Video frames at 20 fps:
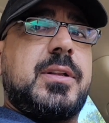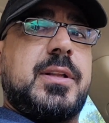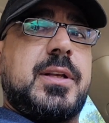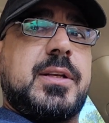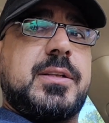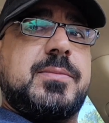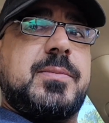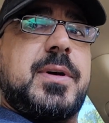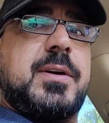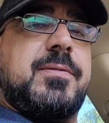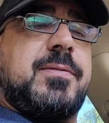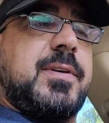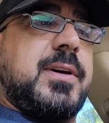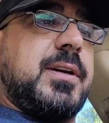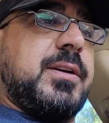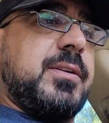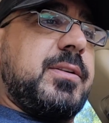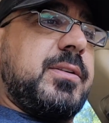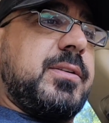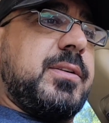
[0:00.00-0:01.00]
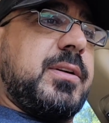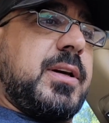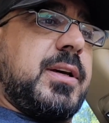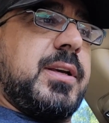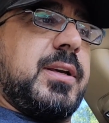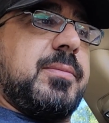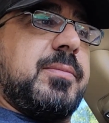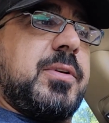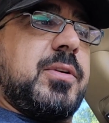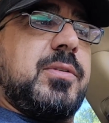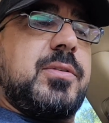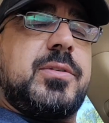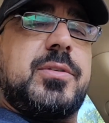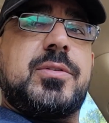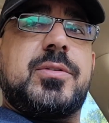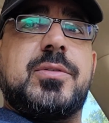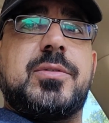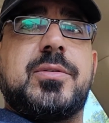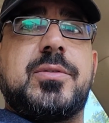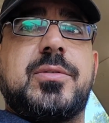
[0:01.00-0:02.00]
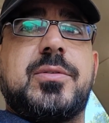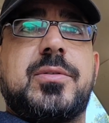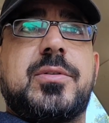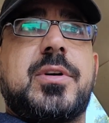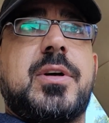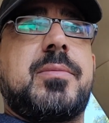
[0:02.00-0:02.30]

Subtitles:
That's my final. I am going to